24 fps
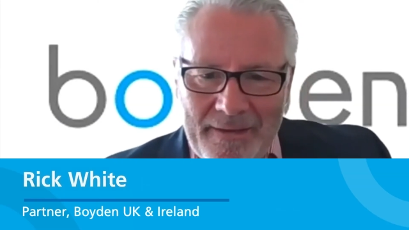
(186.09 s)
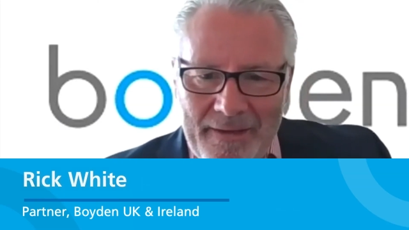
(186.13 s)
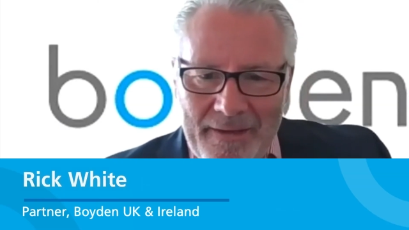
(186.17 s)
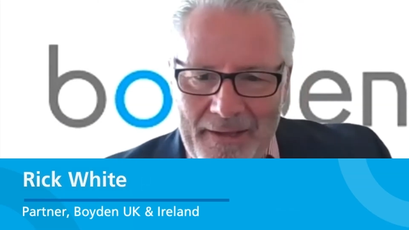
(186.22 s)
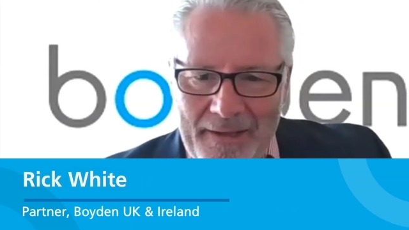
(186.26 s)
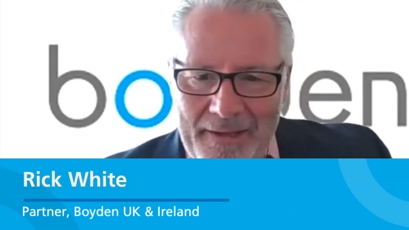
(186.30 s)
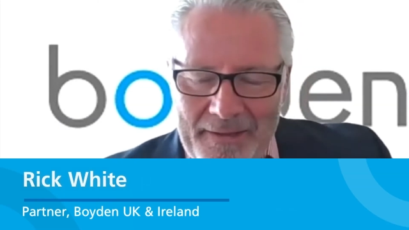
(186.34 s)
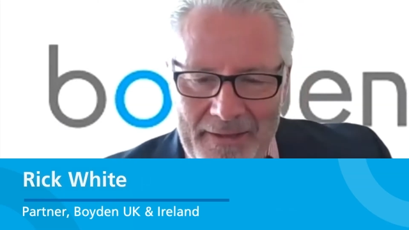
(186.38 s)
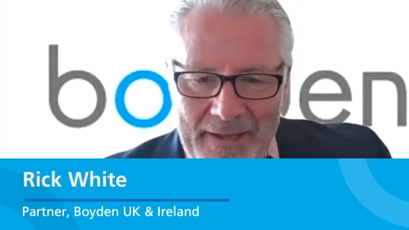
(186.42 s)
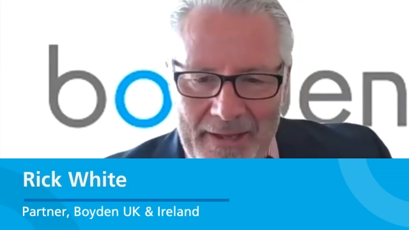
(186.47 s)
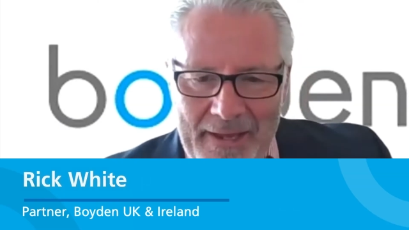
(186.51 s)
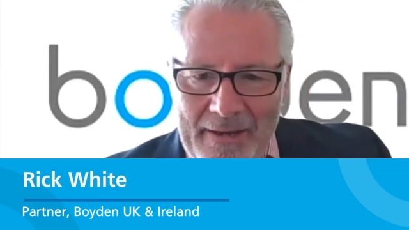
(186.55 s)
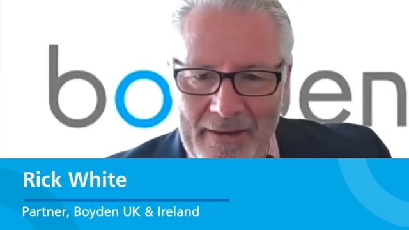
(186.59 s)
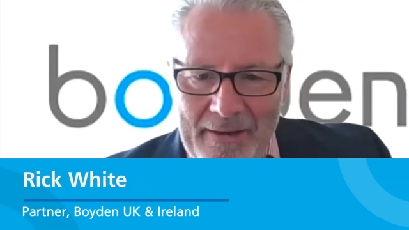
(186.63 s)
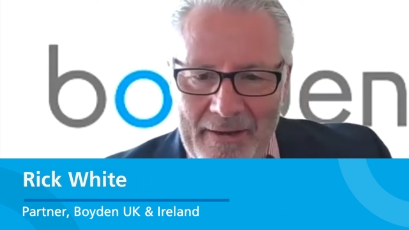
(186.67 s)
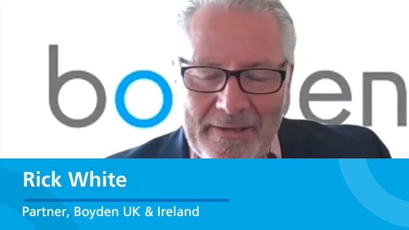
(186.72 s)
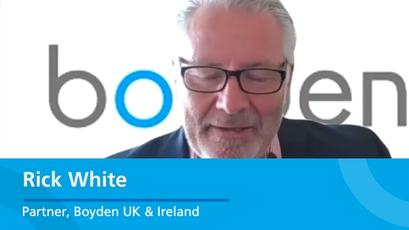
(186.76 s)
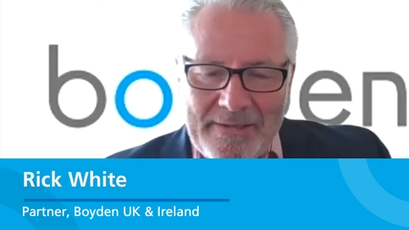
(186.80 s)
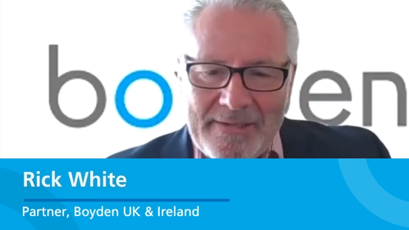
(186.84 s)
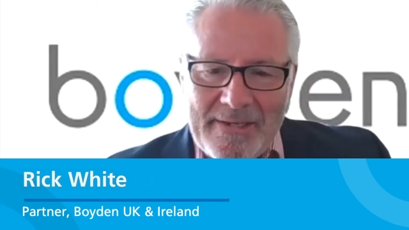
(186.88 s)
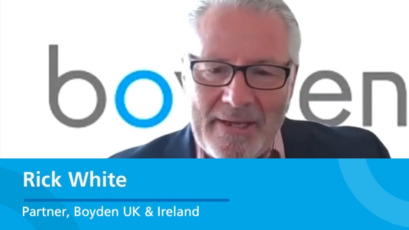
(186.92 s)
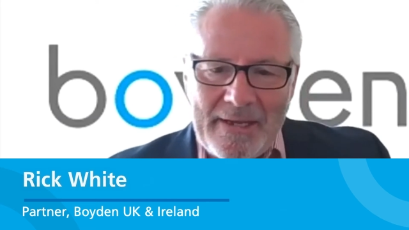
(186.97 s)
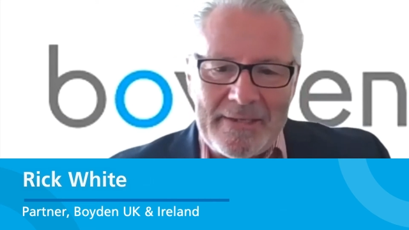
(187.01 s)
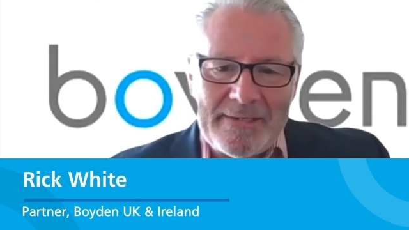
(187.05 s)
the
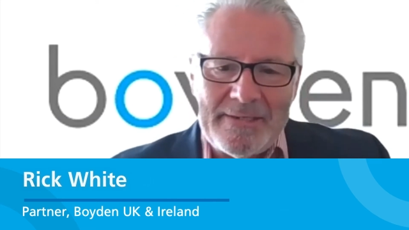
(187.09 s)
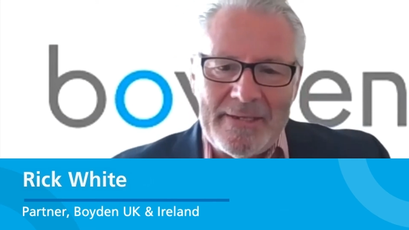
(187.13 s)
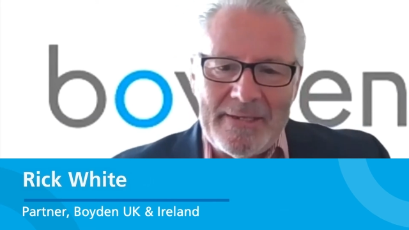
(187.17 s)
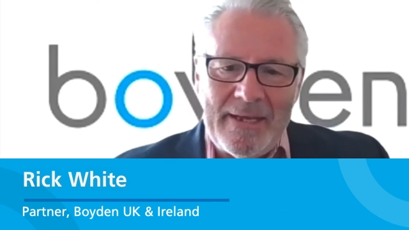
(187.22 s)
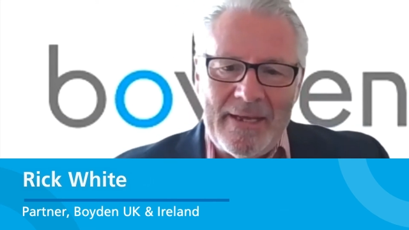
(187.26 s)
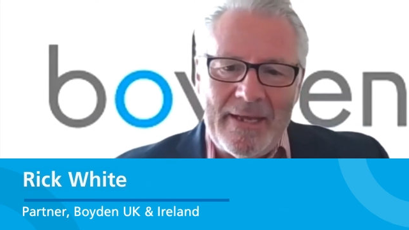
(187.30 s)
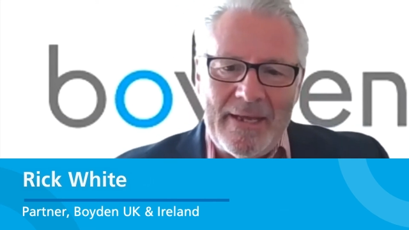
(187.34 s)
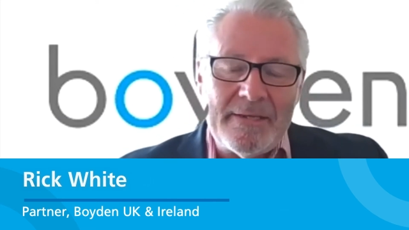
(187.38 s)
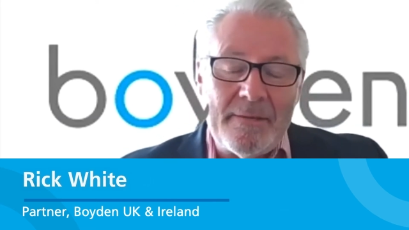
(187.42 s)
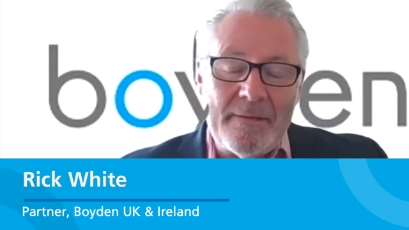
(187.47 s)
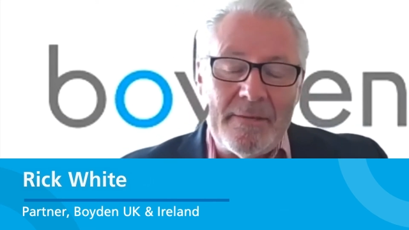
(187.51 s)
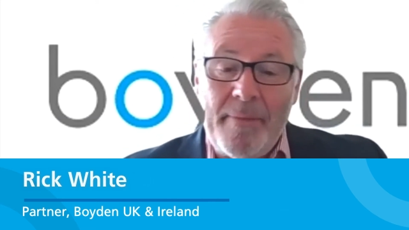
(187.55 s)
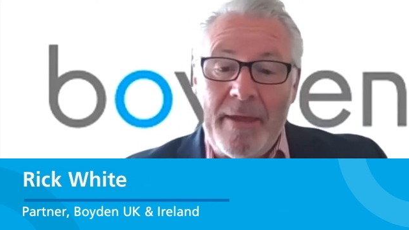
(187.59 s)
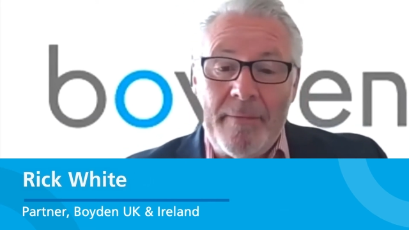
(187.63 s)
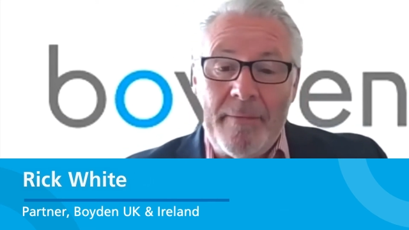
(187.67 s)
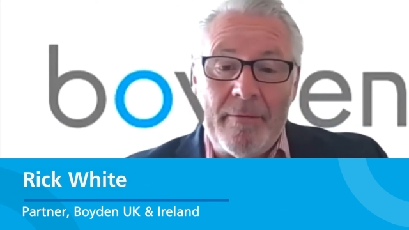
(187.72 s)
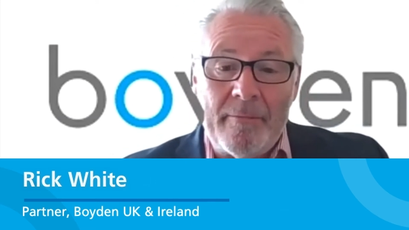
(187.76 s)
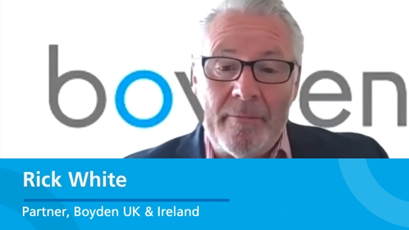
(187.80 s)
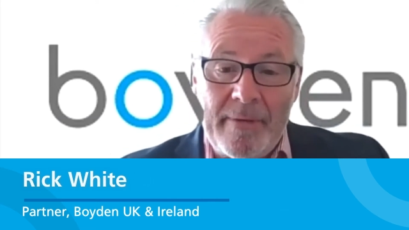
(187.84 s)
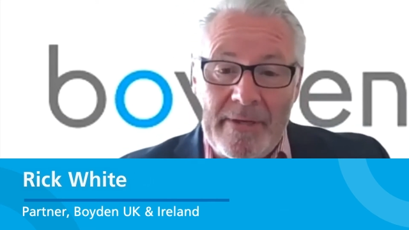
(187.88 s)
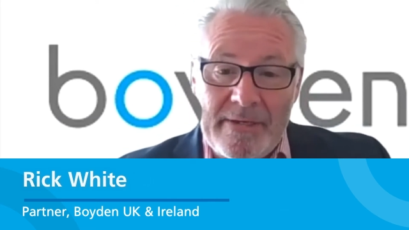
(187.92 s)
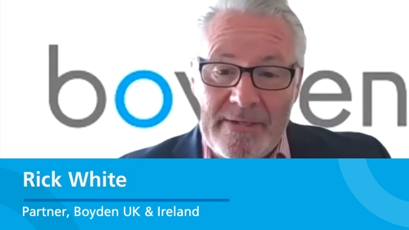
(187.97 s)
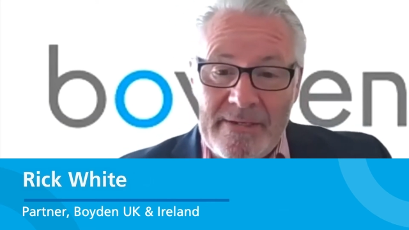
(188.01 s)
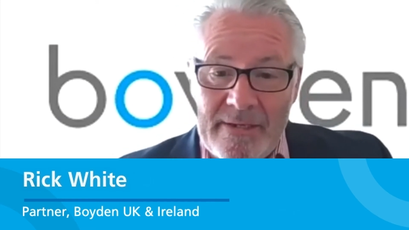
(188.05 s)
airline sector is a
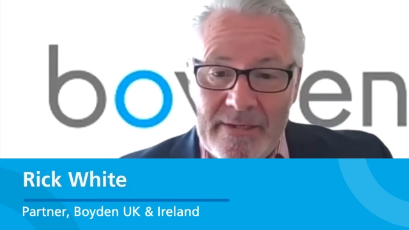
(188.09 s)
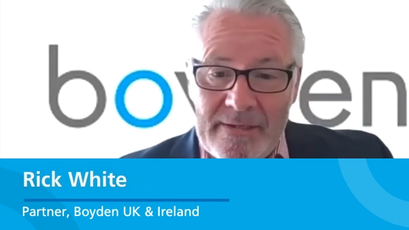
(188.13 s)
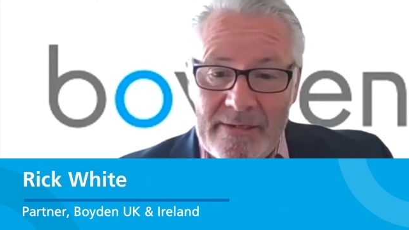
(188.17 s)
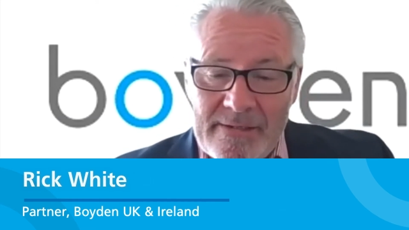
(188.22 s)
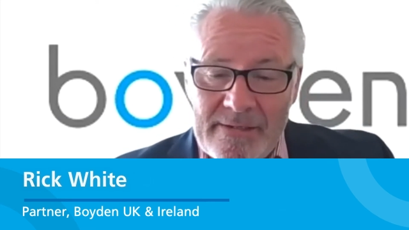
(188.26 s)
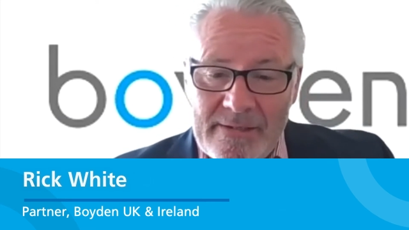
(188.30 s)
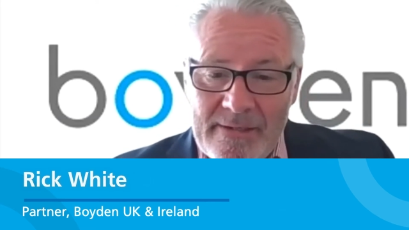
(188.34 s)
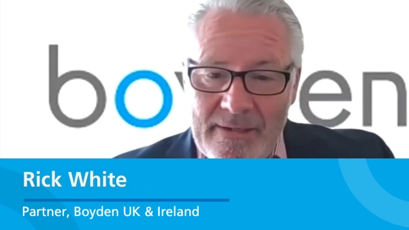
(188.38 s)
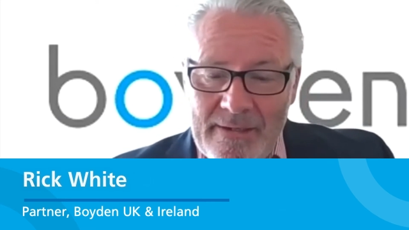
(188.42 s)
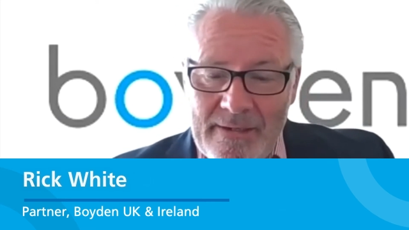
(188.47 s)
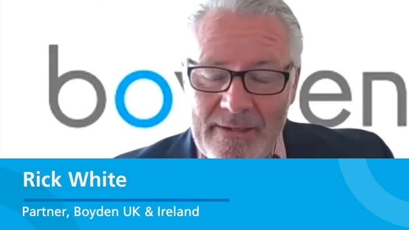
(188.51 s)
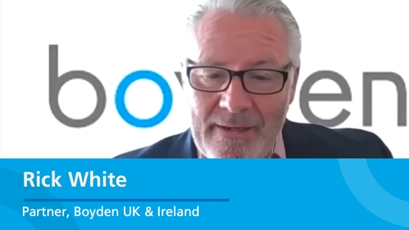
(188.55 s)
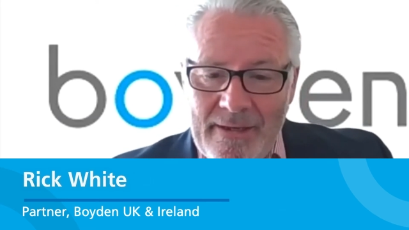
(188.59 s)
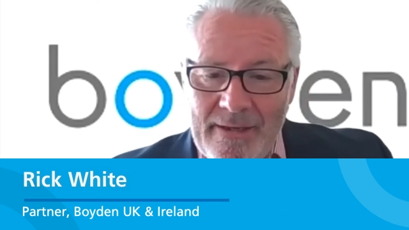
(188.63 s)
people business.